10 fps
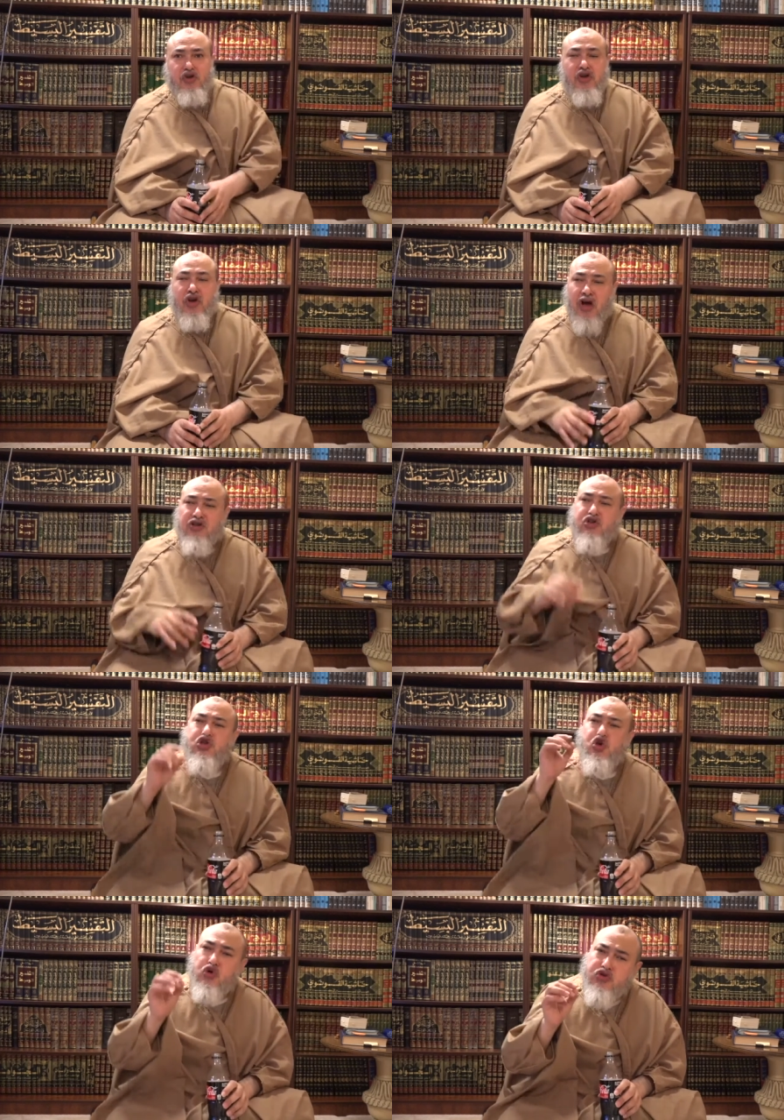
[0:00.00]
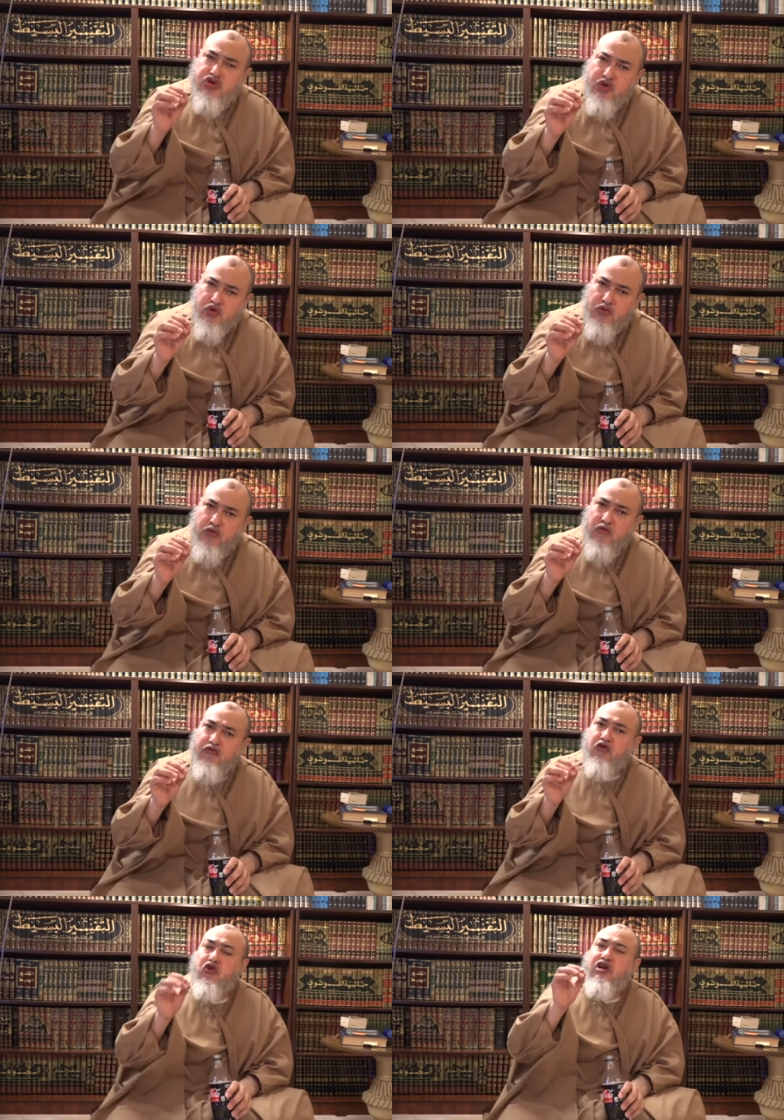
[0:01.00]
God chose you
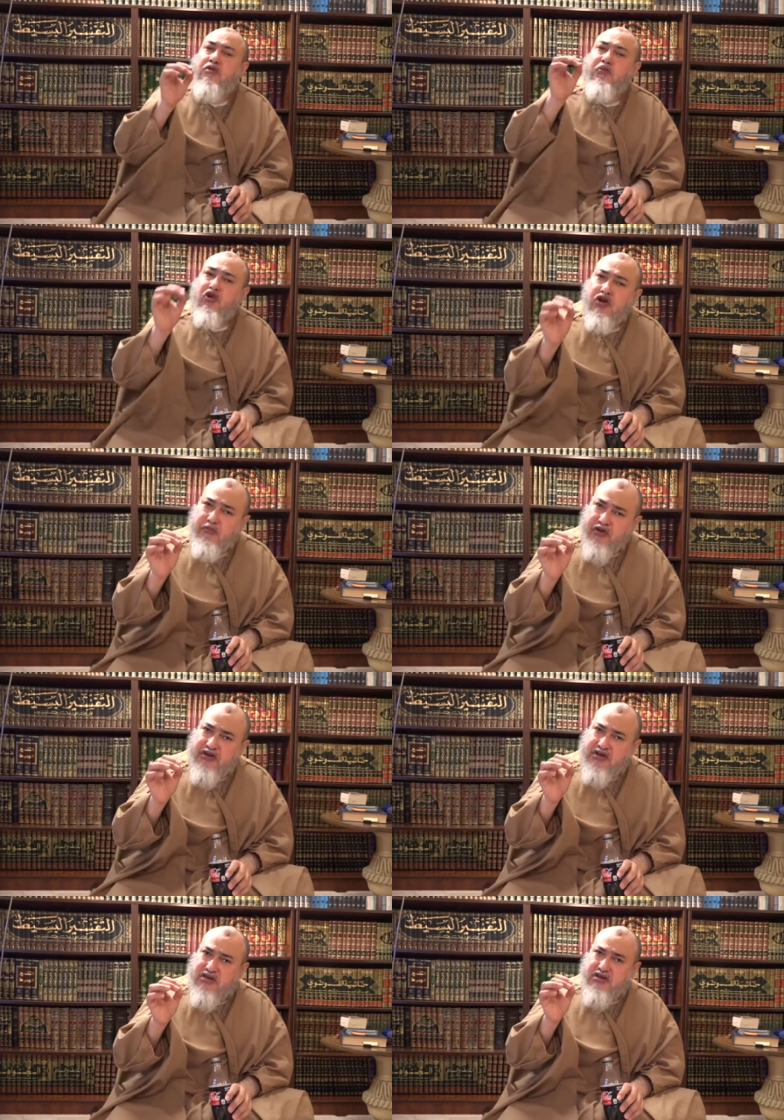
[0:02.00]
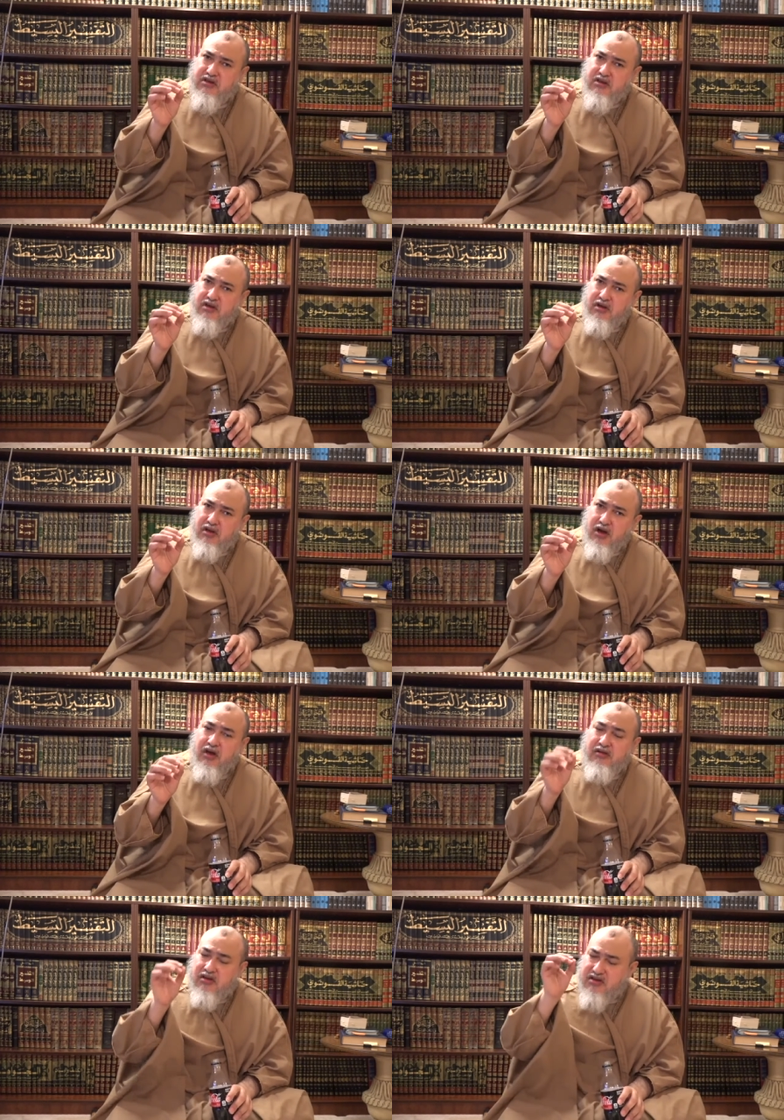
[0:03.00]
for a purpose
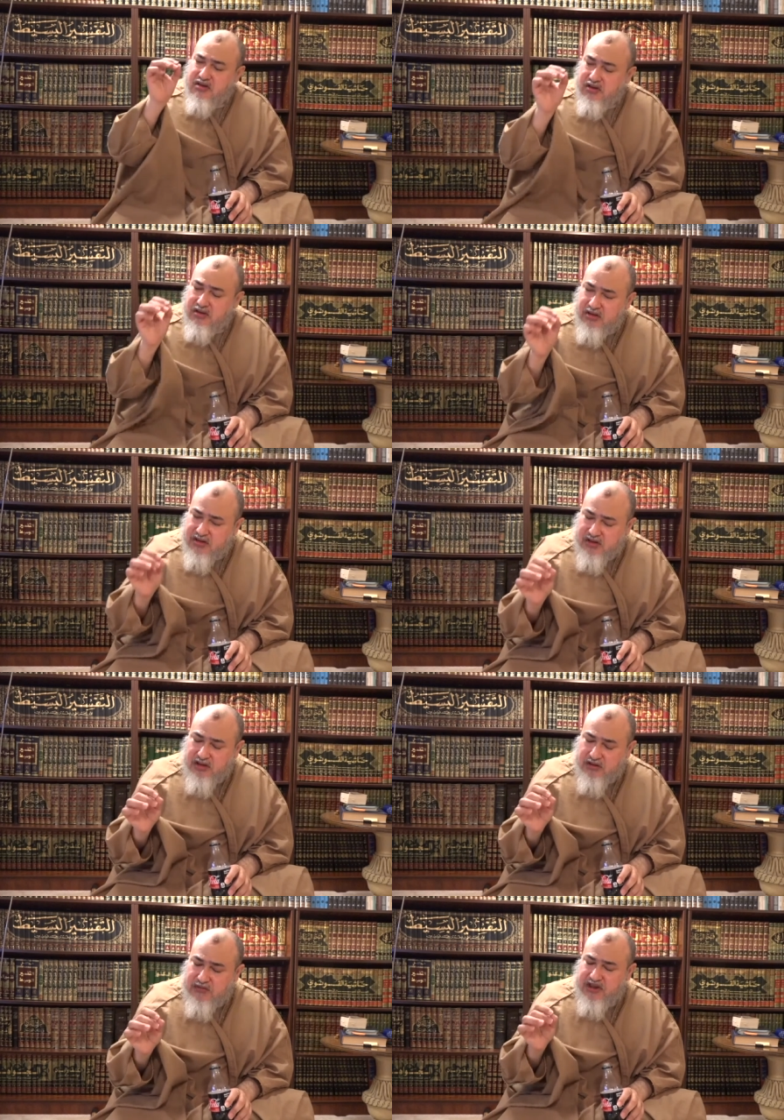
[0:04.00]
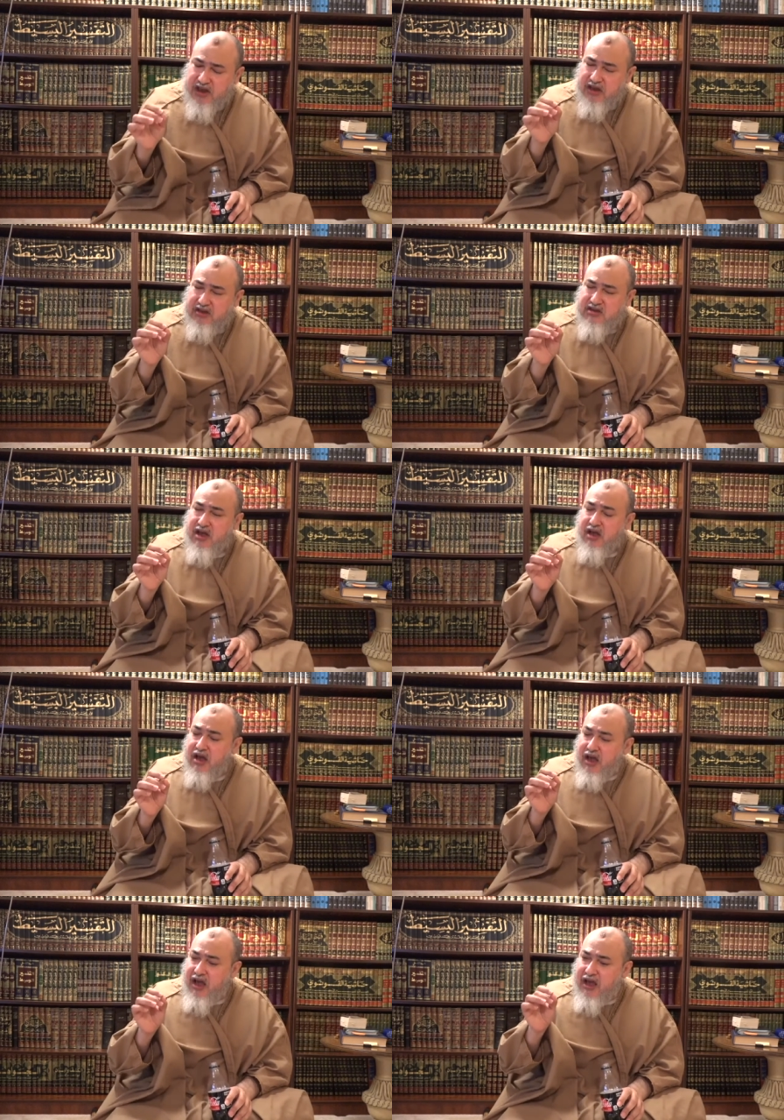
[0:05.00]
under certain circumstance
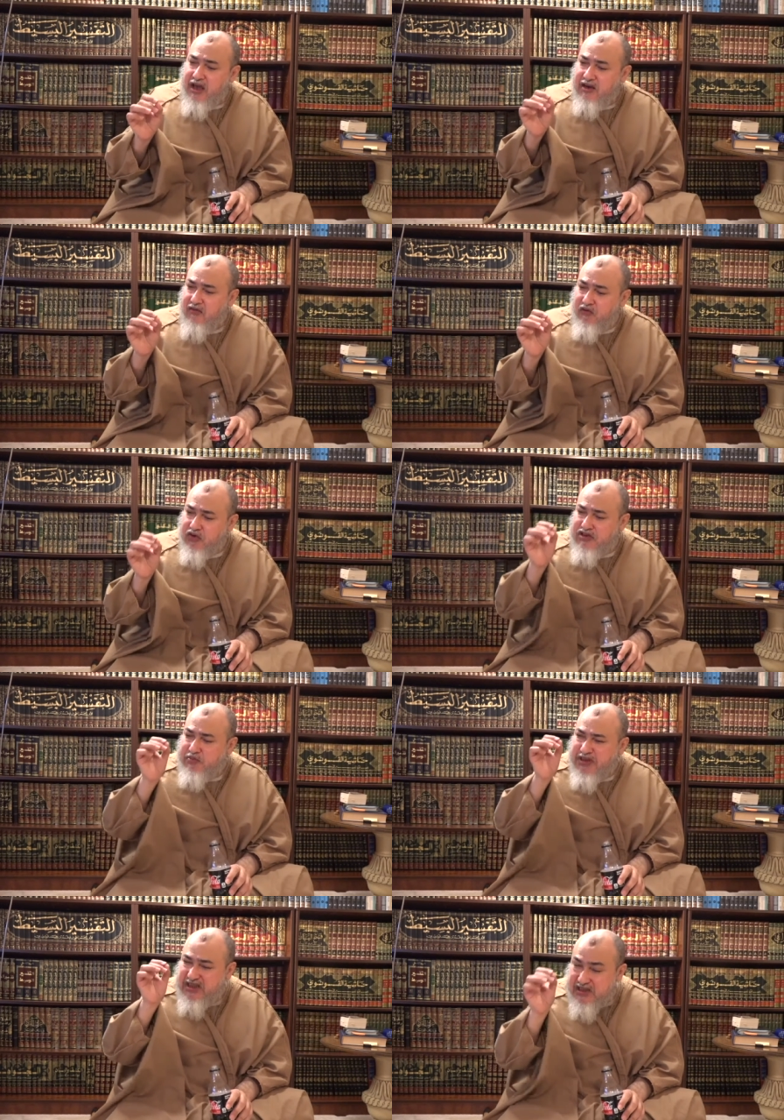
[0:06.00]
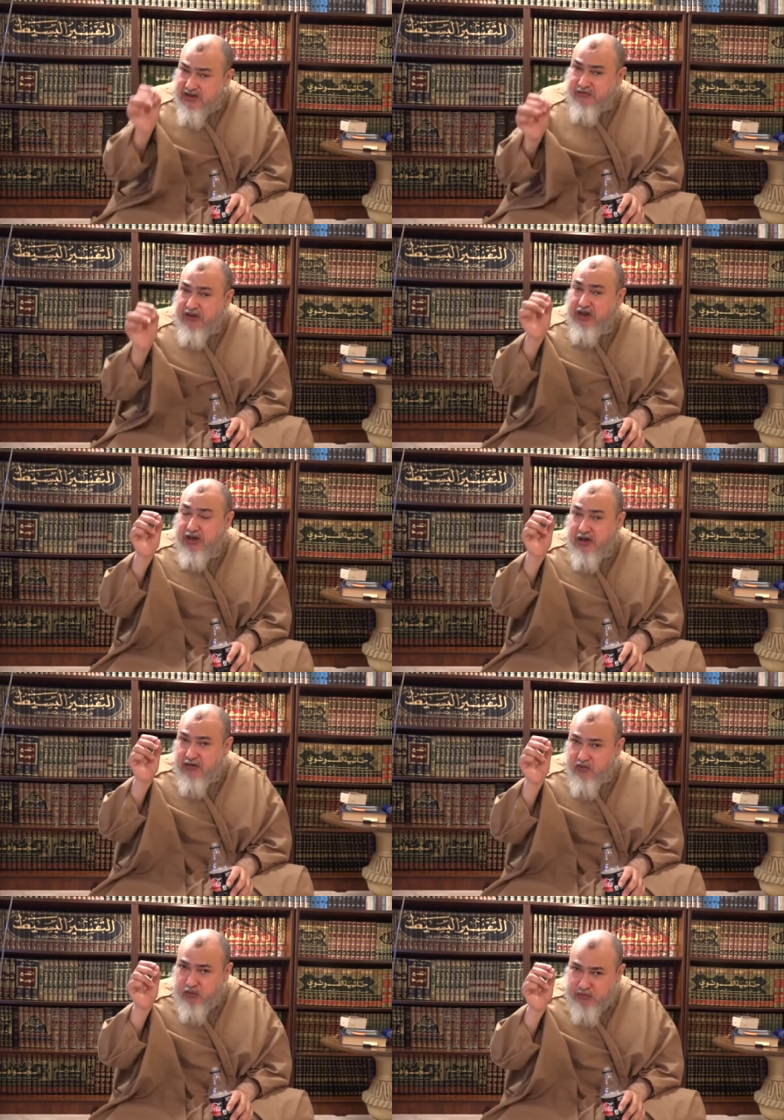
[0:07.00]
and for a specific,
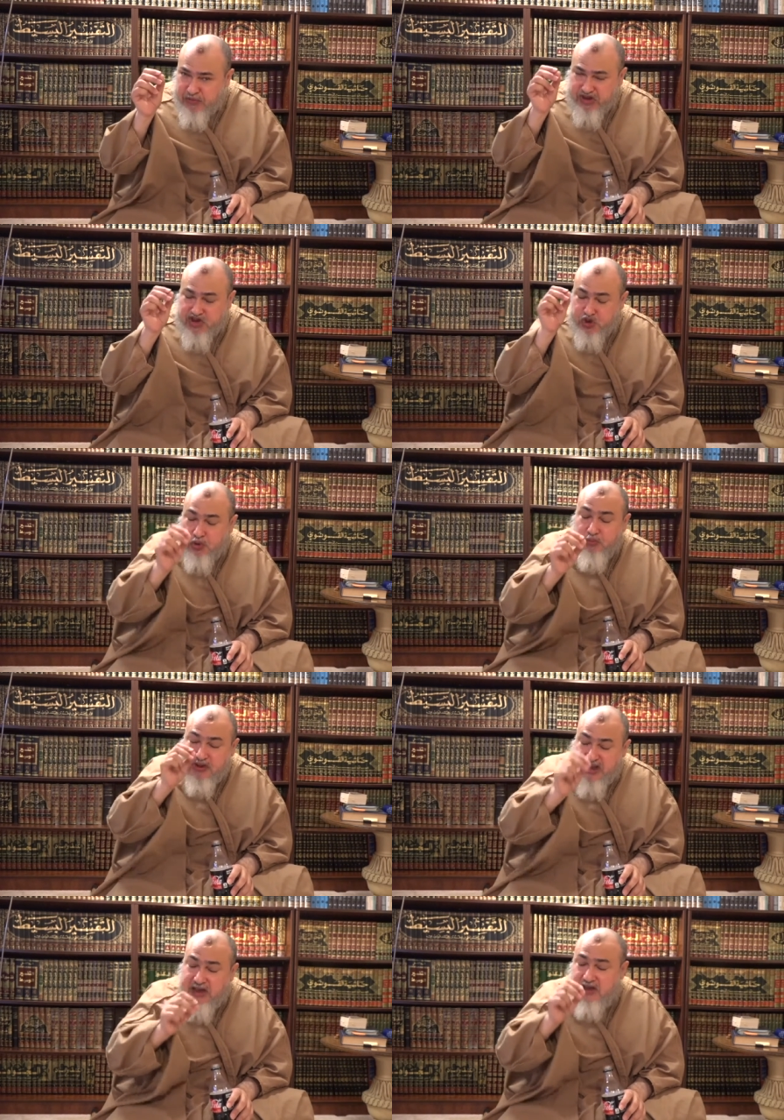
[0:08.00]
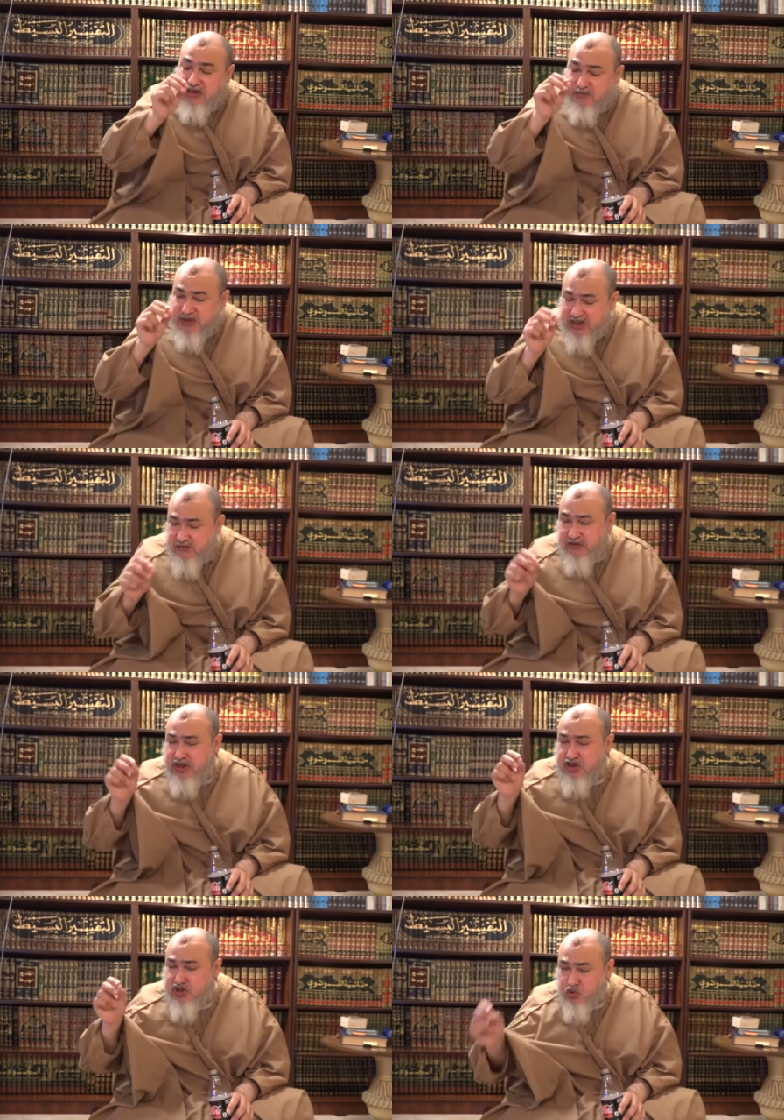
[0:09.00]
because you were playing a specific
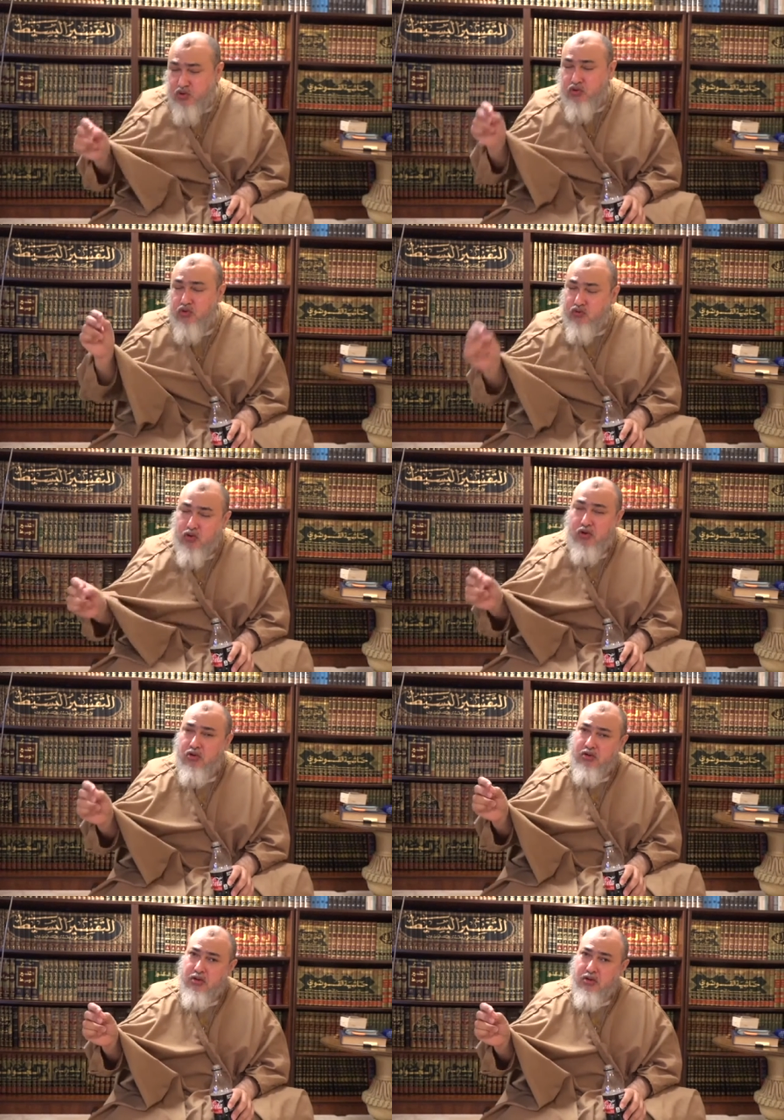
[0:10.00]
historical role.